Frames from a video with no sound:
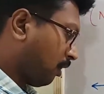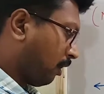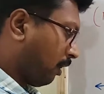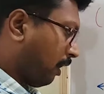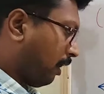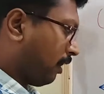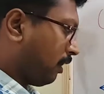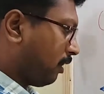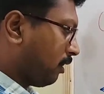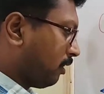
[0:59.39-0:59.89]

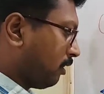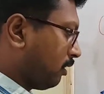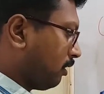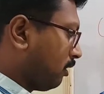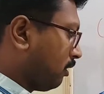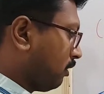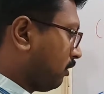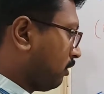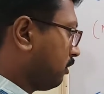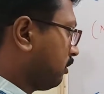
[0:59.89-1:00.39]
and
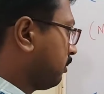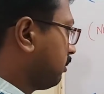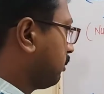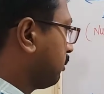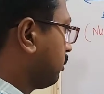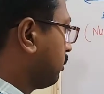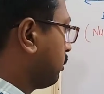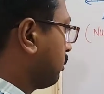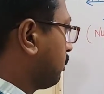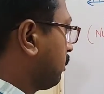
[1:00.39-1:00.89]

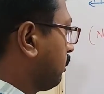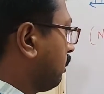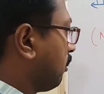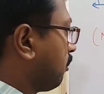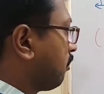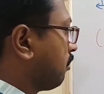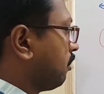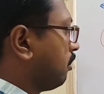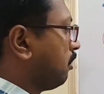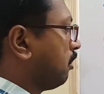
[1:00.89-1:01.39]

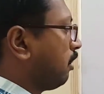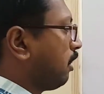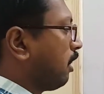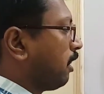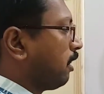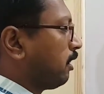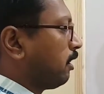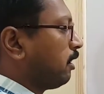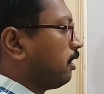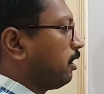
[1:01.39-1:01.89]
this
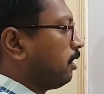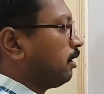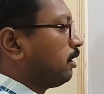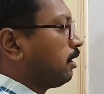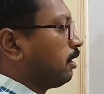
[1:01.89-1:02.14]
RNA